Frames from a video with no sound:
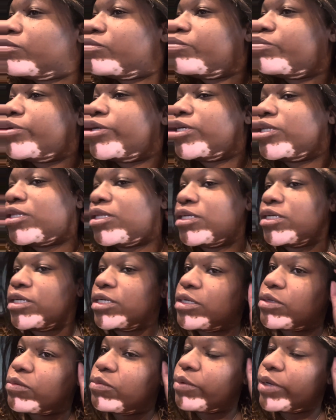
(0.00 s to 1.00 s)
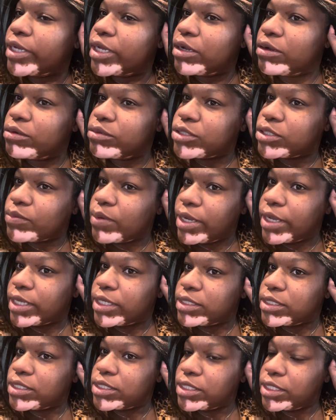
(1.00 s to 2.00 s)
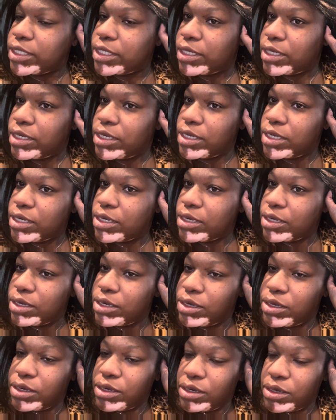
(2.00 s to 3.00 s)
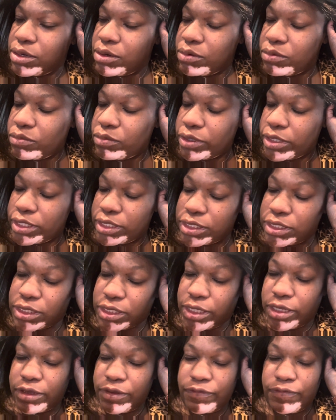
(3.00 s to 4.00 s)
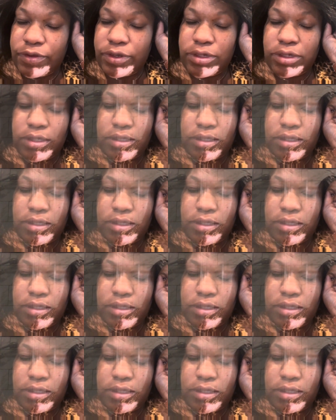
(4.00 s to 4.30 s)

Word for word: put the wig on so I can see what it's given.